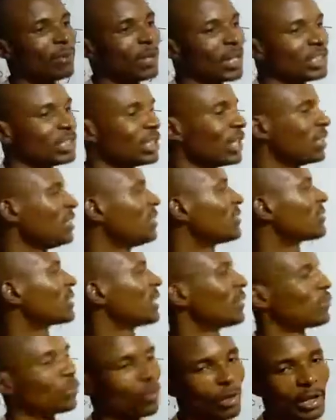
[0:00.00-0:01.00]
You can change this
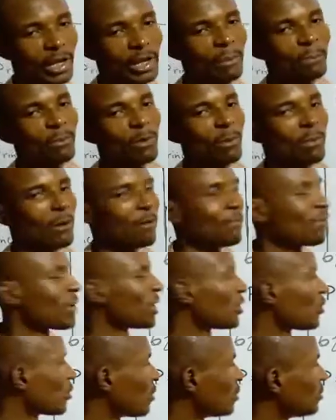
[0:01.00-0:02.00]
time to improper
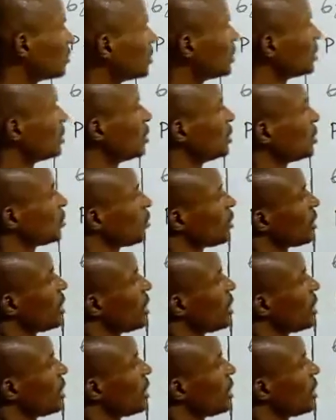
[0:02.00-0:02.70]
fraction to